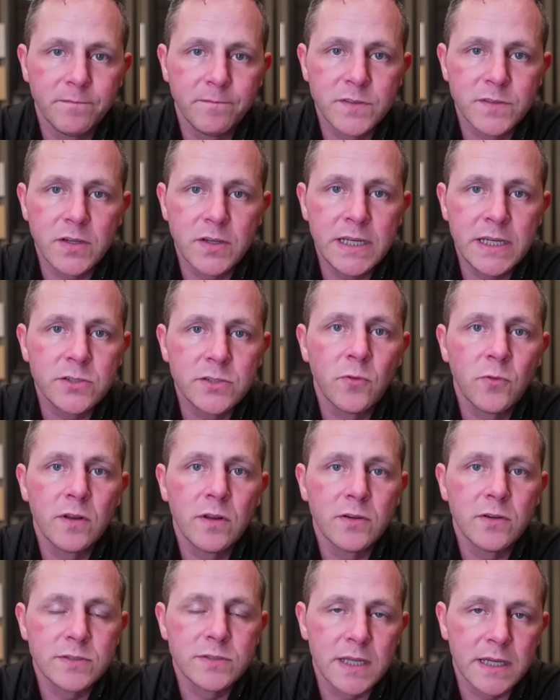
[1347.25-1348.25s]
So each one of
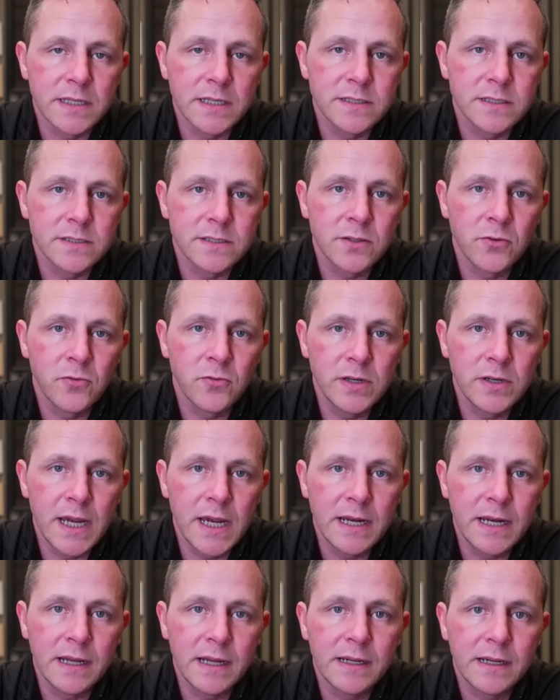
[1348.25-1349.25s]
those things is
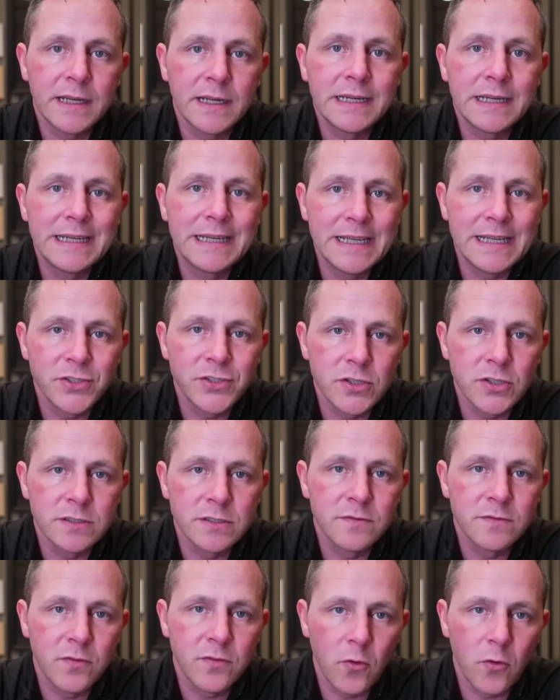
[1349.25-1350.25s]
creating conditions
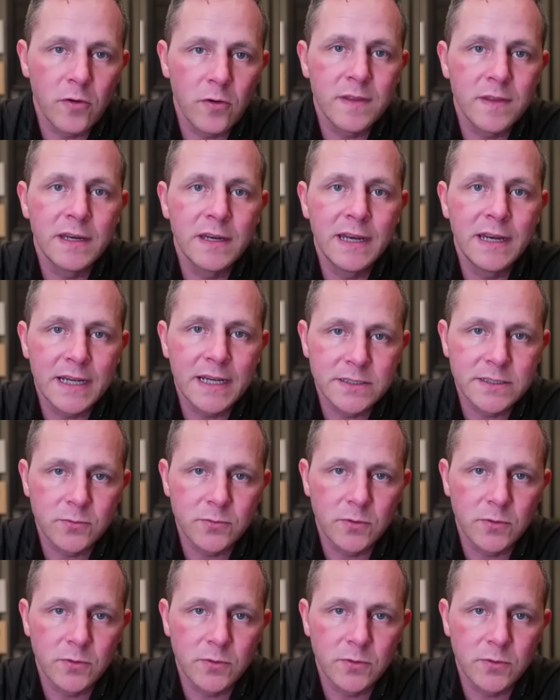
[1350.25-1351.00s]
for the next